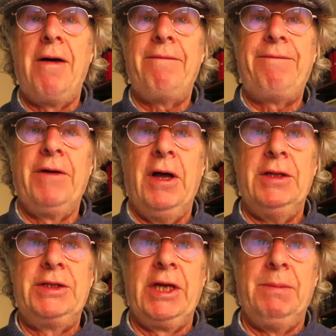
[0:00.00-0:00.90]
off for
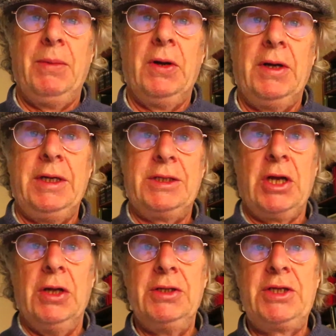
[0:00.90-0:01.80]
hunting, boys,
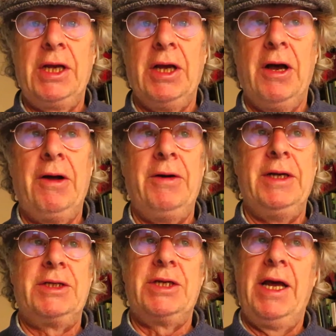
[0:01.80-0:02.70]
hunting
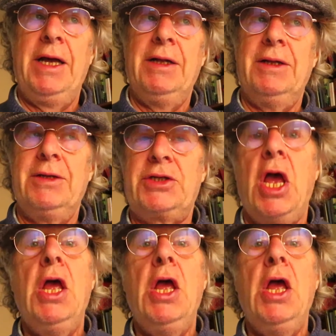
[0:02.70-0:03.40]
horrid snails.